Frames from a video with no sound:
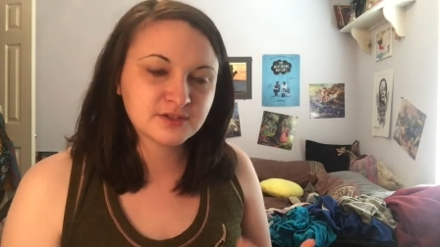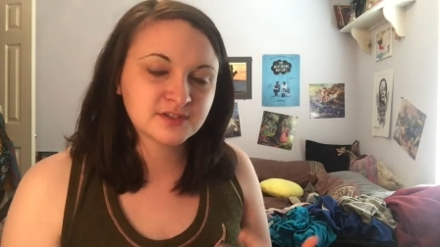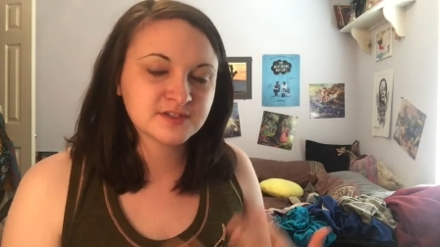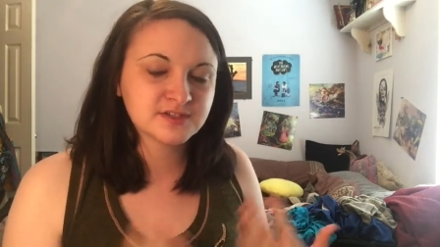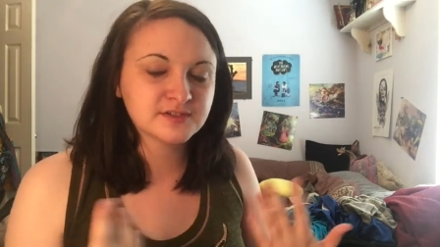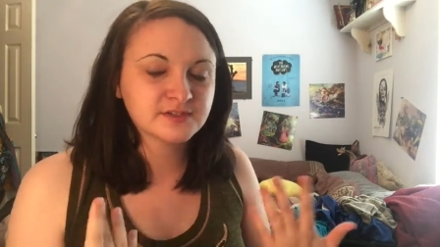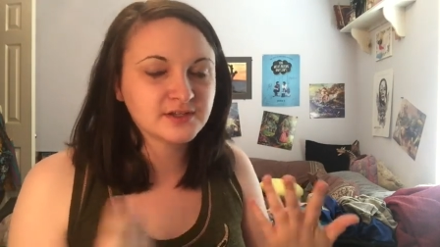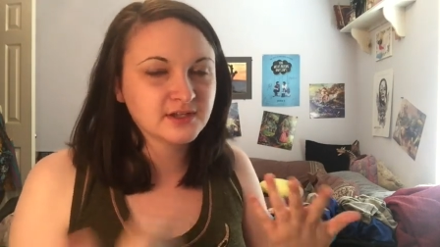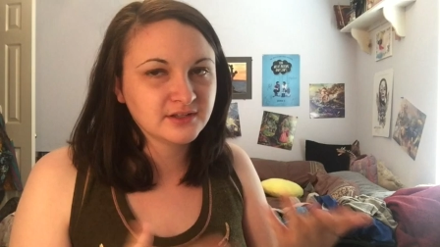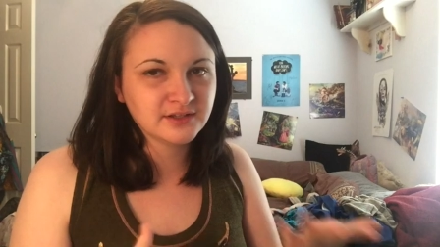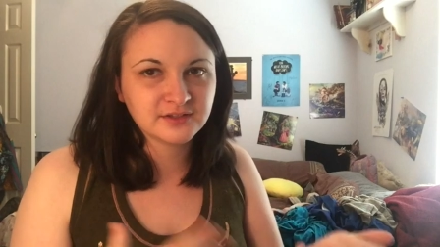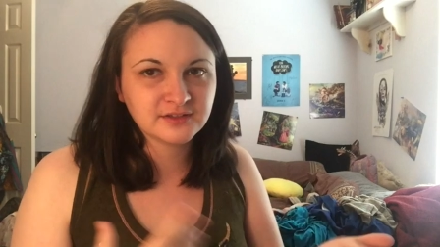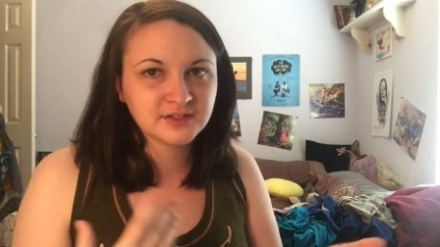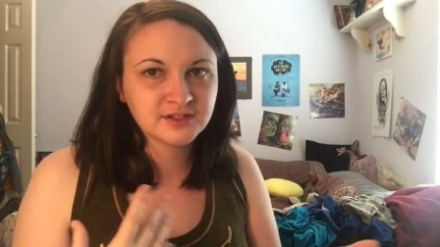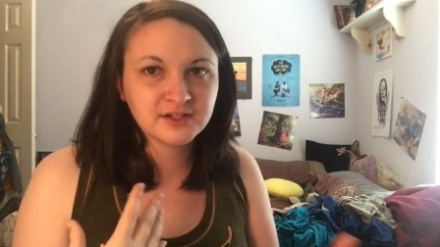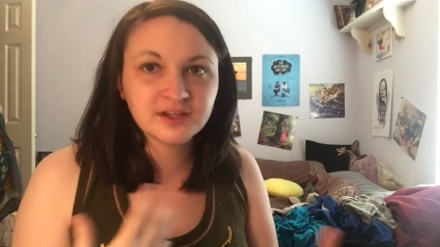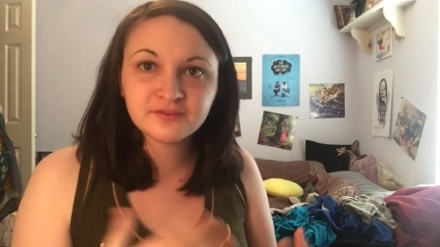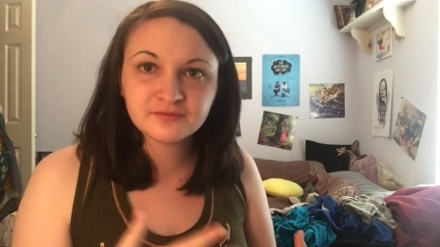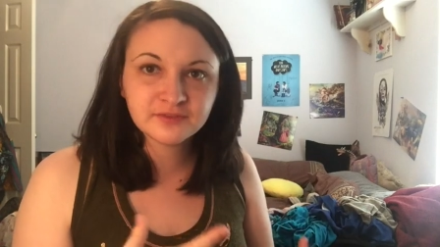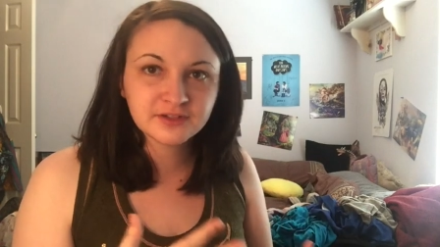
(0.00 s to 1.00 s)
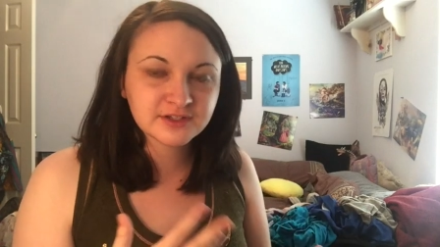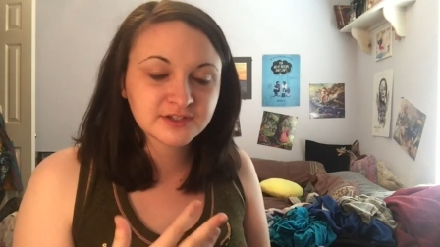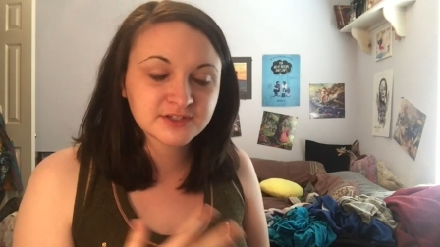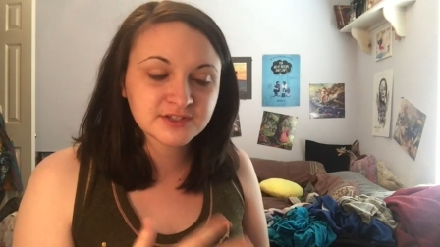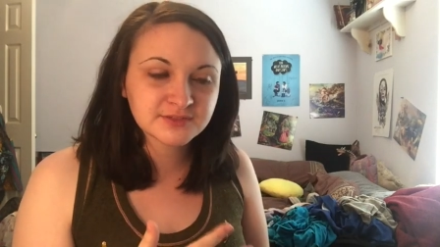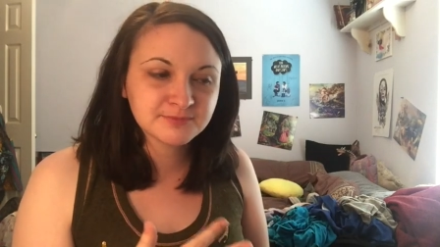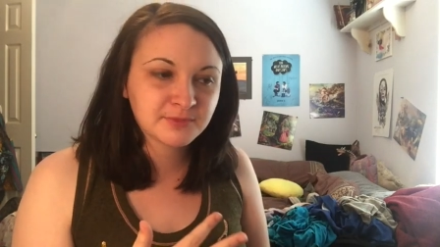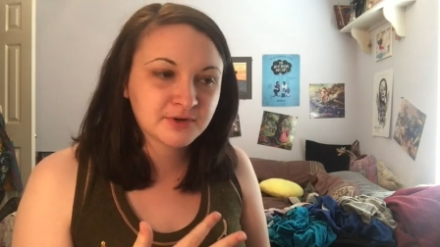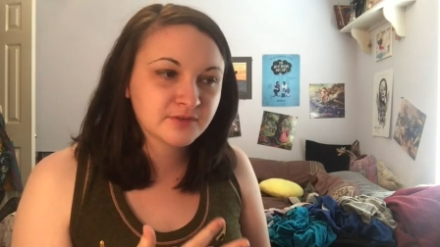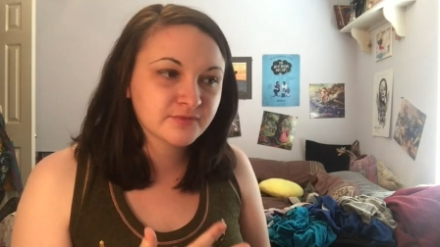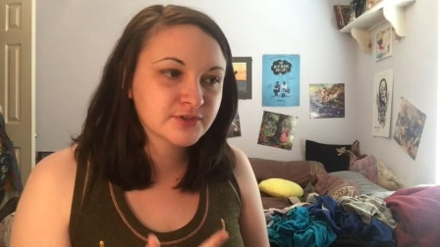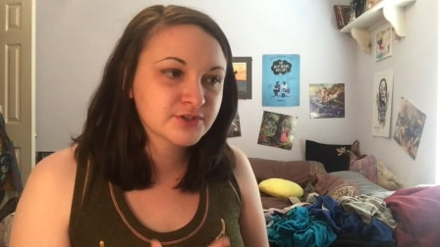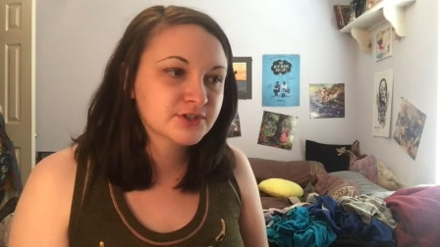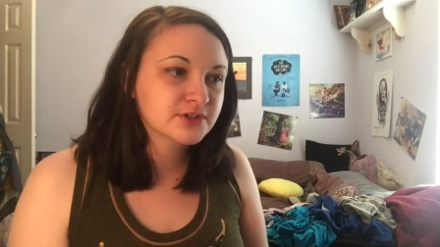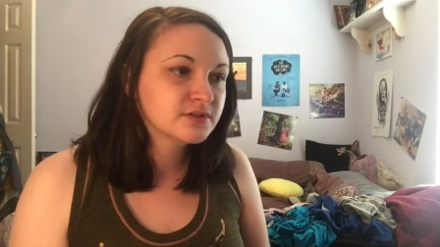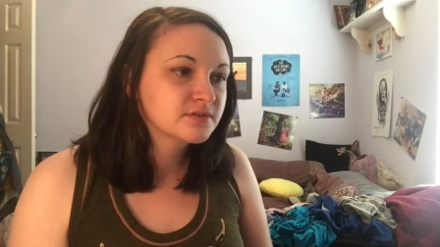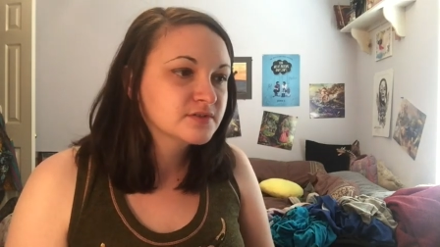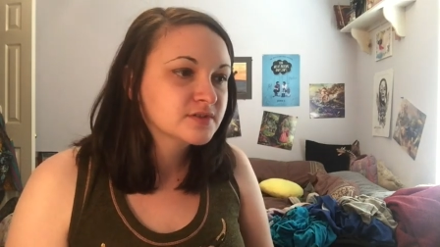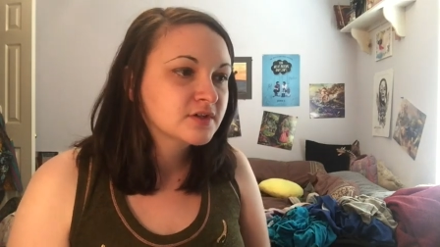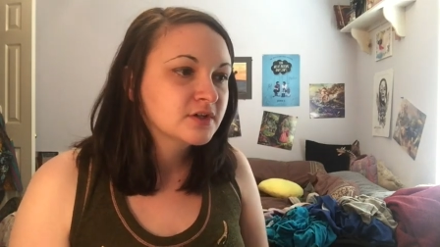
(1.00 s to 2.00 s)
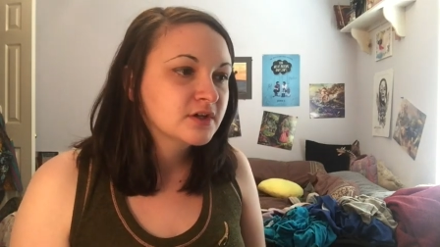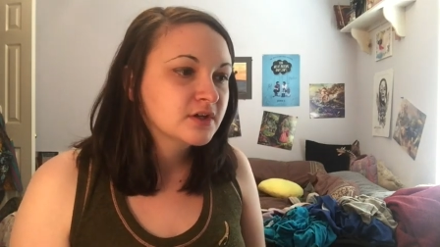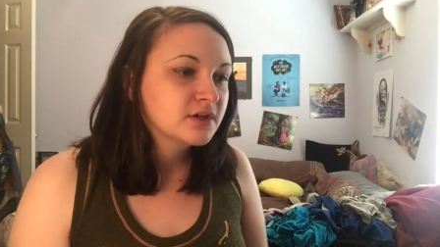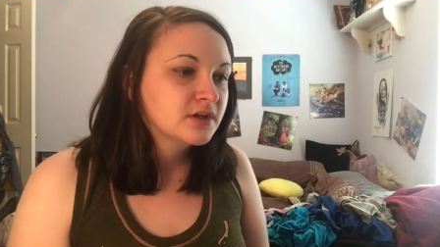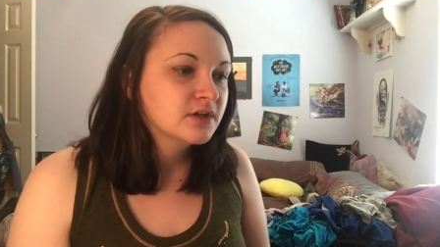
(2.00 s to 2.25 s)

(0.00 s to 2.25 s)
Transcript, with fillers: It's not like the Netflix Marvel shows.